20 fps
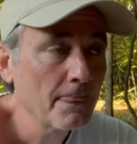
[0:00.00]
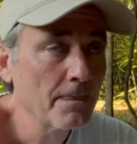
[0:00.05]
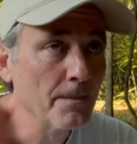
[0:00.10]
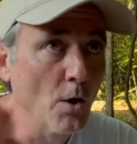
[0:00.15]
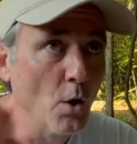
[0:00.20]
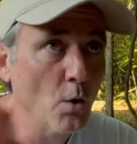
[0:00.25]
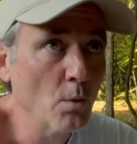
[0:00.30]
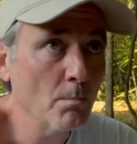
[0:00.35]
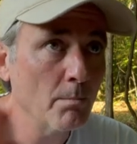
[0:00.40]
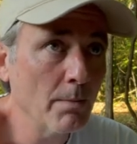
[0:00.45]

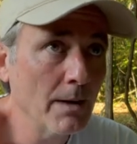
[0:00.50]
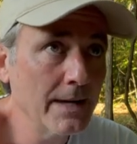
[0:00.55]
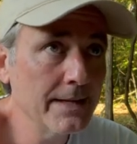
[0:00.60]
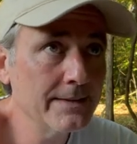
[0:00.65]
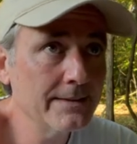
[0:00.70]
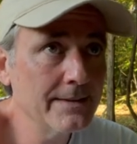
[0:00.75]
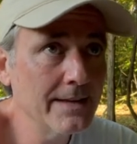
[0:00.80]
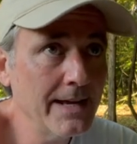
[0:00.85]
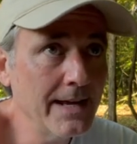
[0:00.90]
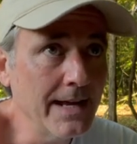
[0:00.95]
don't bite
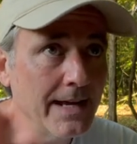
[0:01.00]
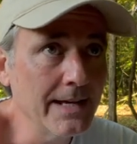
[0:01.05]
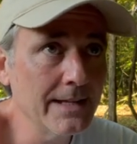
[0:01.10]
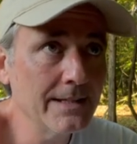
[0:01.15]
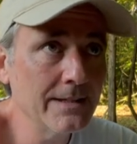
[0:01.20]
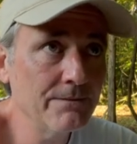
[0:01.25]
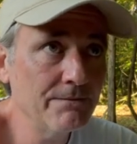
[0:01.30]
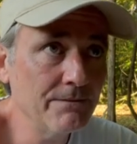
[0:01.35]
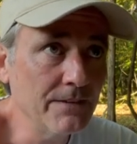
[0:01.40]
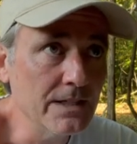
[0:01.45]
the
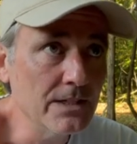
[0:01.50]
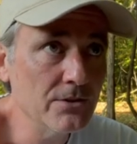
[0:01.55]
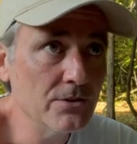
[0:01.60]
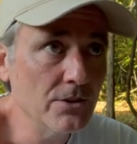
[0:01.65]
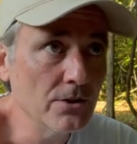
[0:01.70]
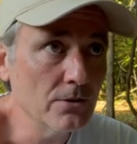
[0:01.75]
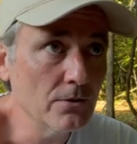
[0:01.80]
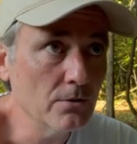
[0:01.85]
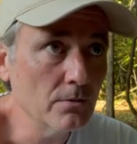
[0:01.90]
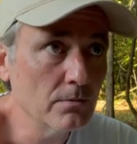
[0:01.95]
hand that feeds
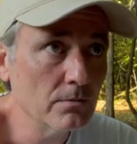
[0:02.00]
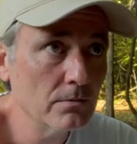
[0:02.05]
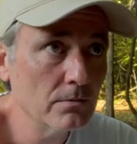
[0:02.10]
you.